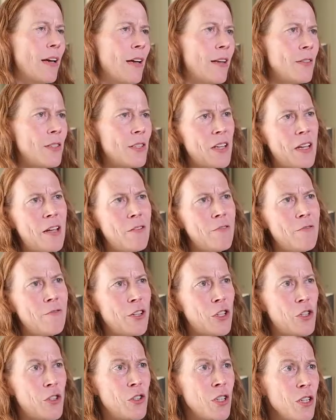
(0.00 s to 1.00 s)
and, say,
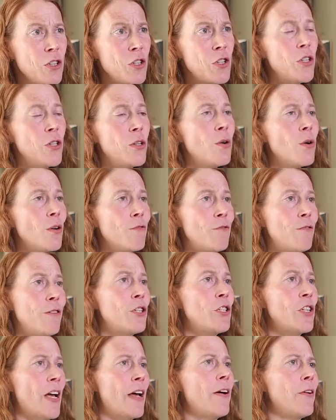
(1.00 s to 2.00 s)
fish tissue or
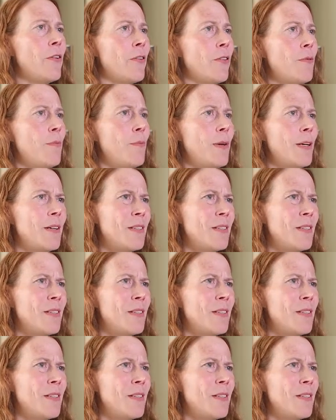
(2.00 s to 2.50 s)
fish health,